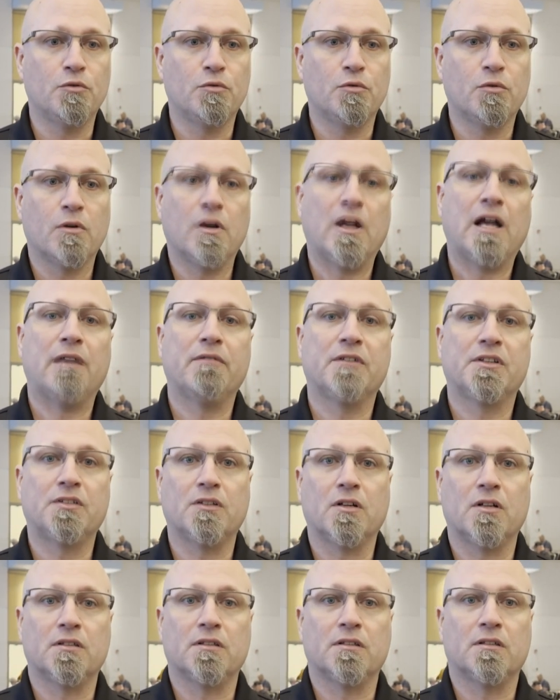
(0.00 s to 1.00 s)
you have a
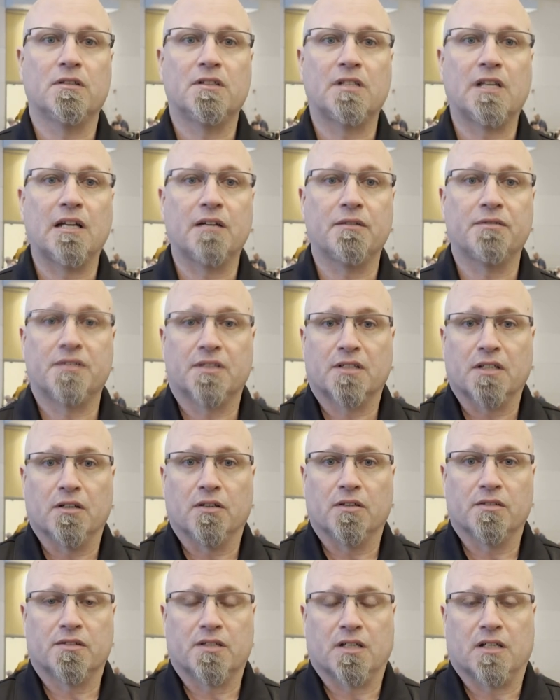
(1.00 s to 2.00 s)
certain set of
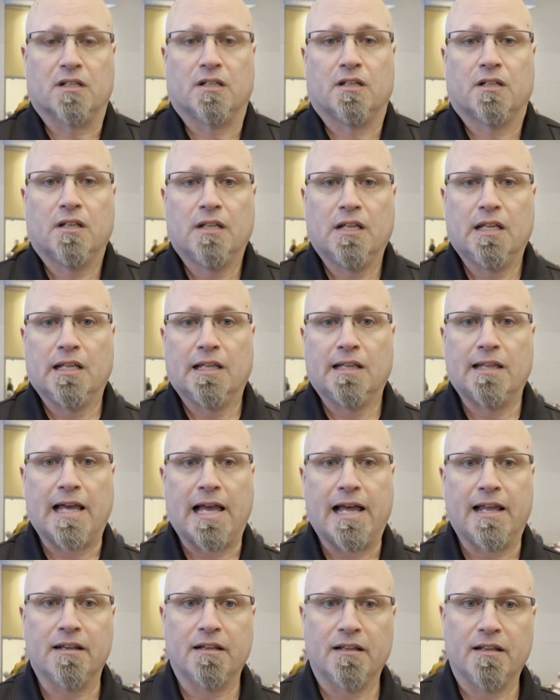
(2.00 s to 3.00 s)
skills
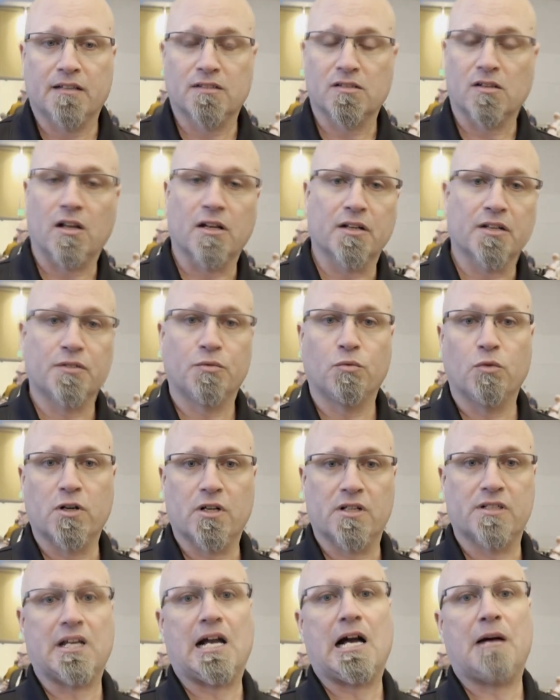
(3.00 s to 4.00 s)
that as long as
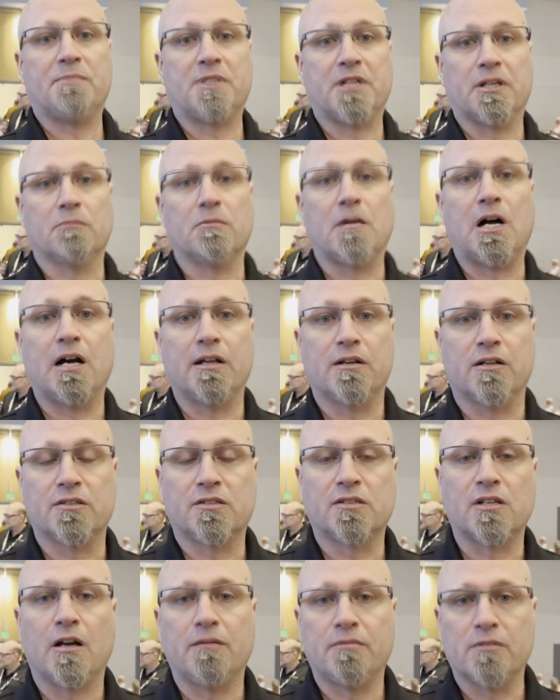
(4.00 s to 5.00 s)
we're adopting
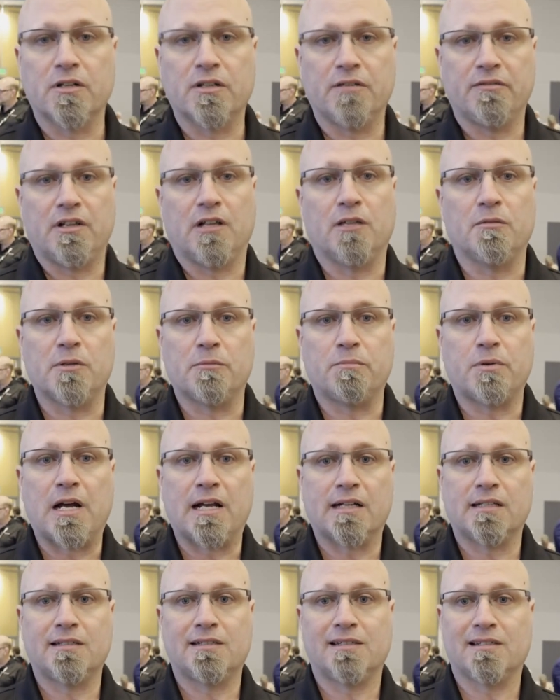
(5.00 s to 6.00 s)
modern software development
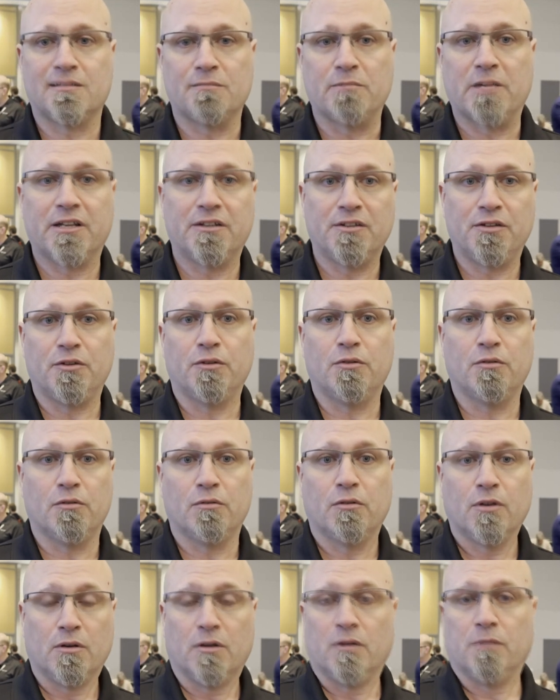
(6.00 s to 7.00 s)
practices, make
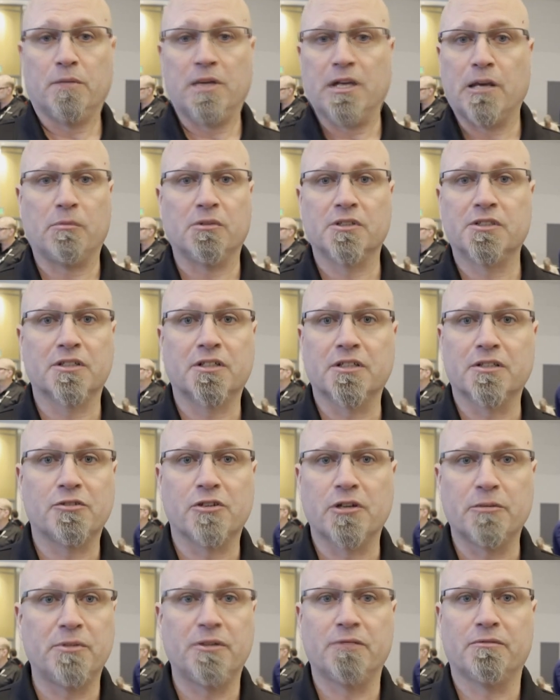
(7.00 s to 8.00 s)
you be able to
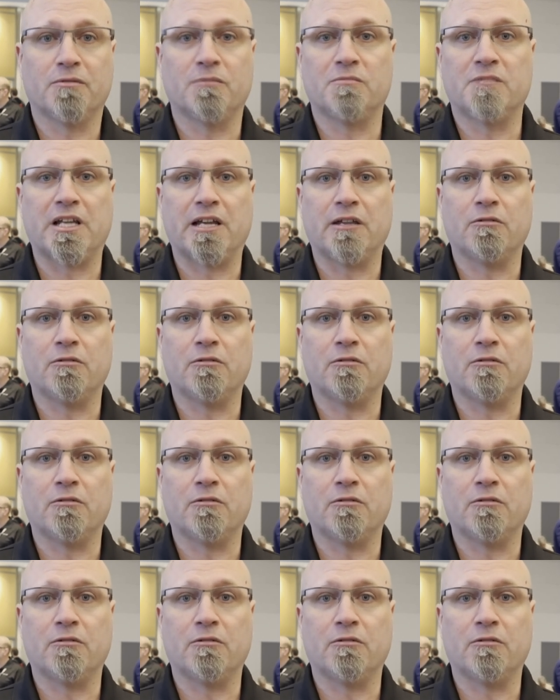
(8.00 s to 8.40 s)
contribute